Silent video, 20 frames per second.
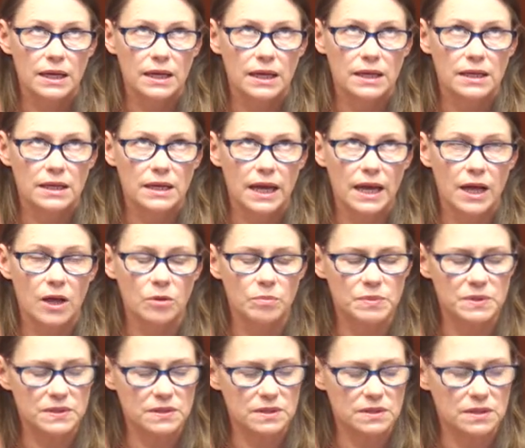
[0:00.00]
it
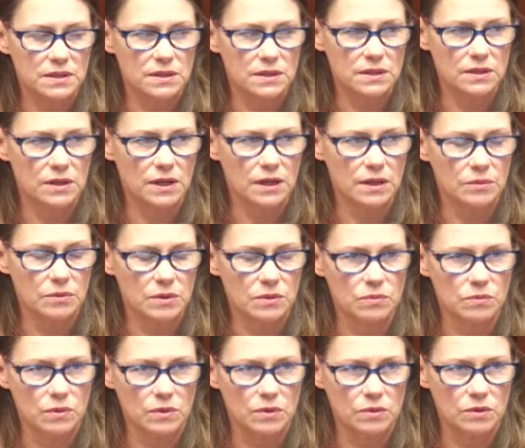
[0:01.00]
helps
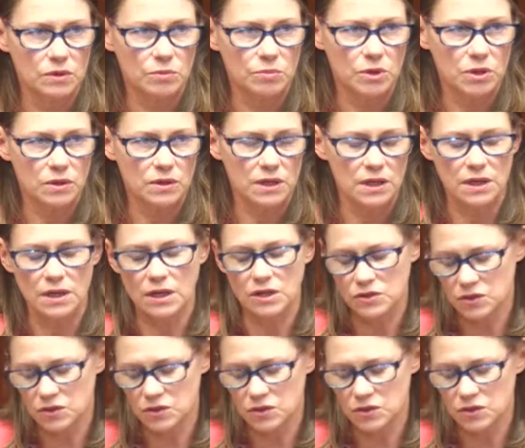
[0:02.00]
the